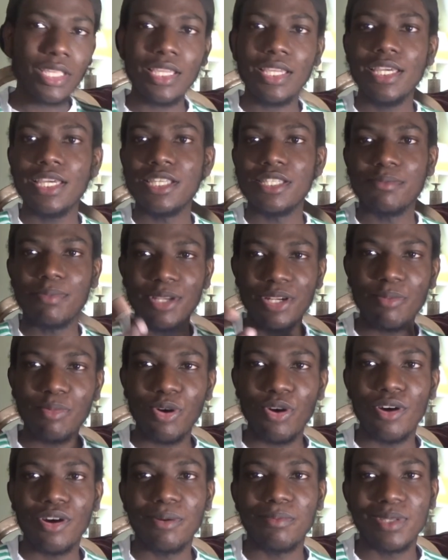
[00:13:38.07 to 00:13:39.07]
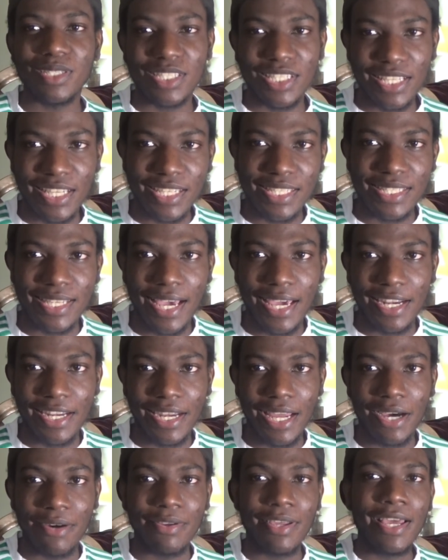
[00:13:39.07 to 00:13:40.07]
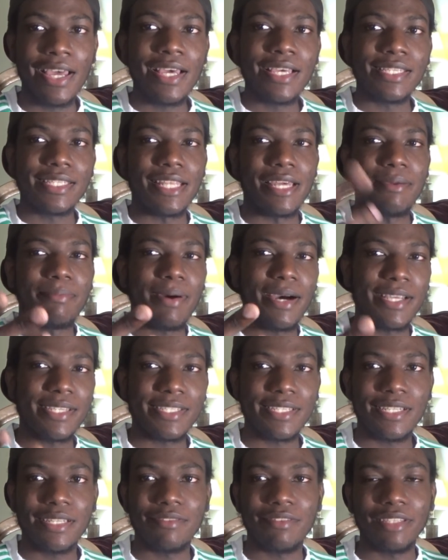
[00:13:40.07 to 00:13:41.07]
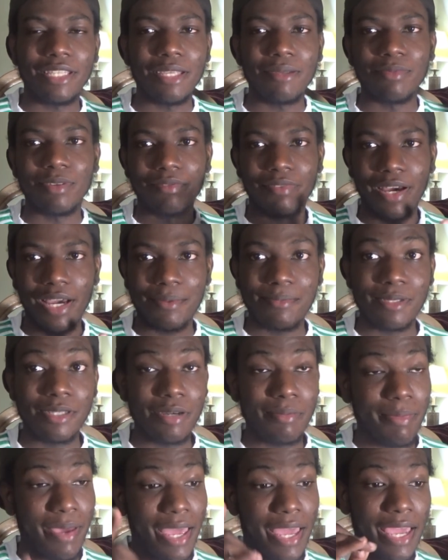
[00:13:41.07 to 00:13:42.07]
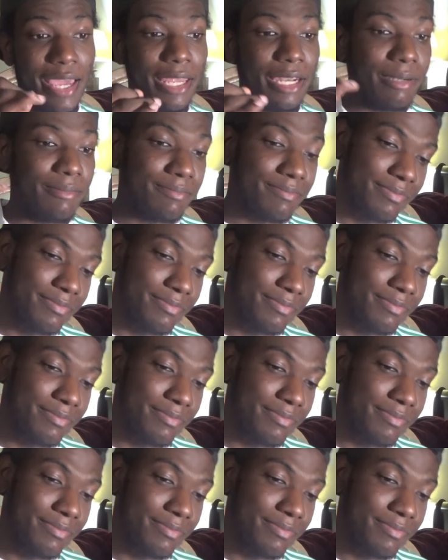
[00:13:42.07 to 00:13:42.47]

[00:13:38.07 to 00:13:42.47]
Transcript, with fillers: It's been your boy Humble Ziggy signing out. Stay positive and keep the vibes up, and